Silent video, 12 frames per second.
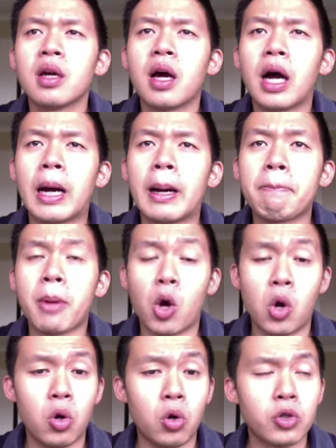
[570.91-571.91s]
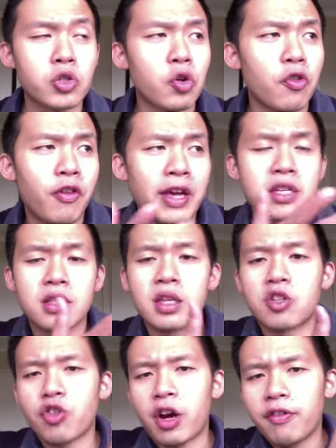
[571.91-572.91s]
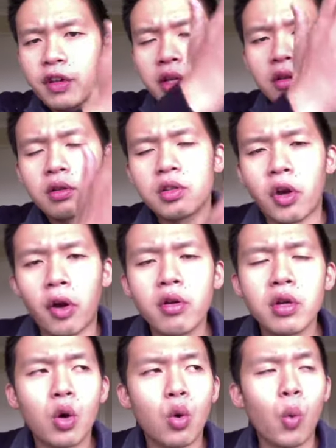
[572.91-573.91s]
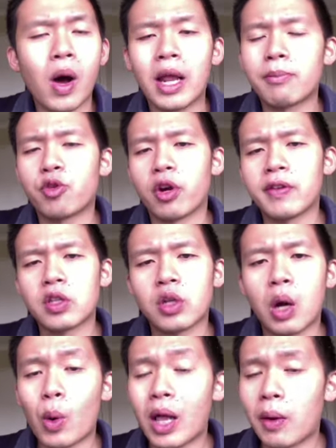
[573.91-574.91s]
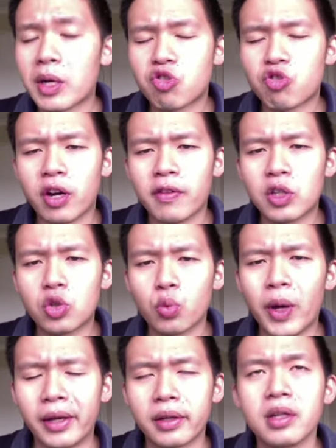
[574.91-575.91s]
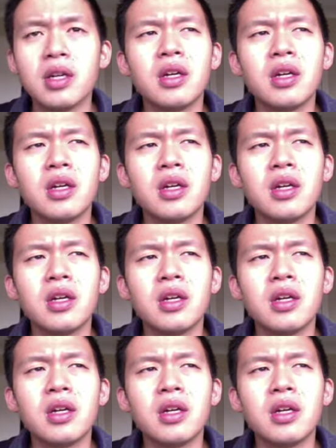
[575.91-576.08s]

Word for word: Um, also face the traffic, you know, while I'm driving, while I was driving to work,